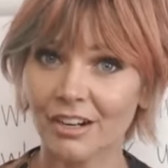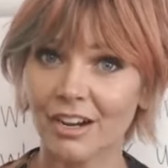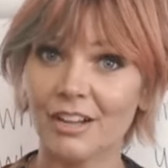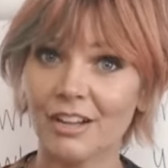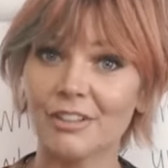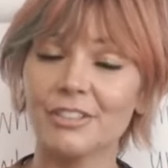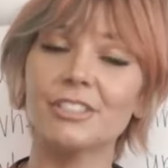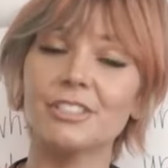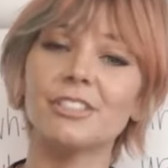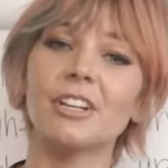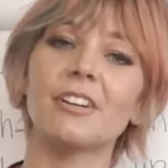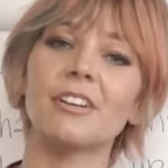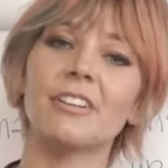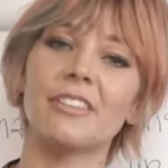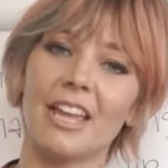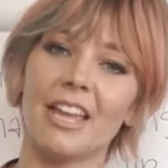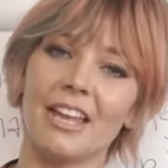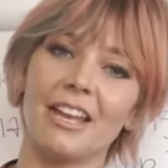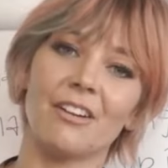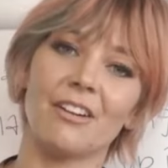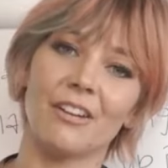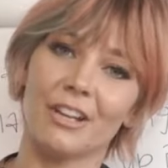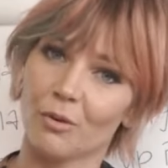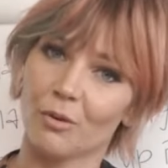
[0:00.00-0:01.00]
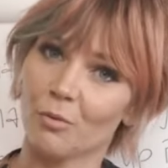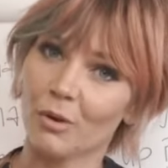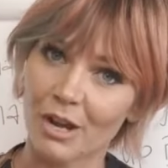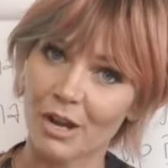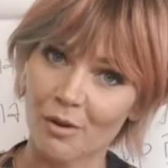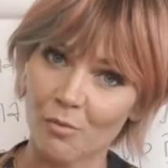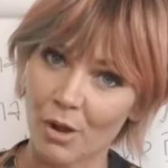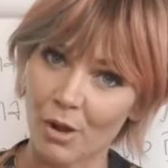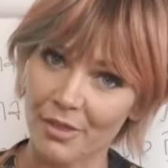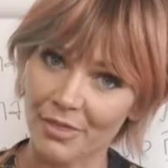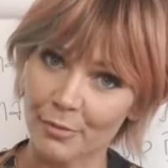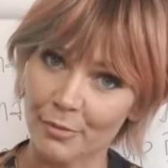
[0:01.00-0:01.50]
I'll start in that area where I
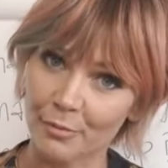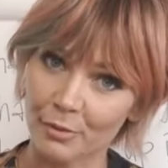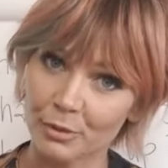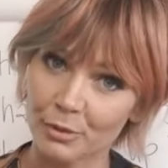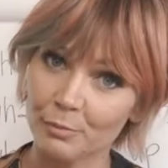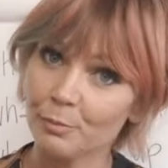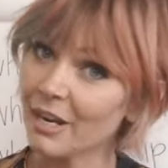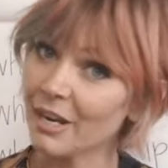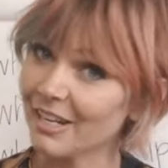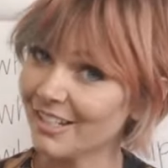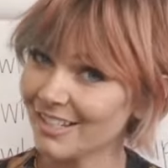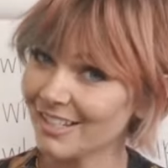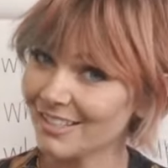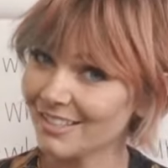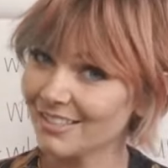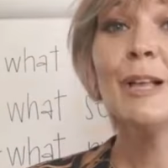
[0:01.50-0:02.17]
want the most brightness.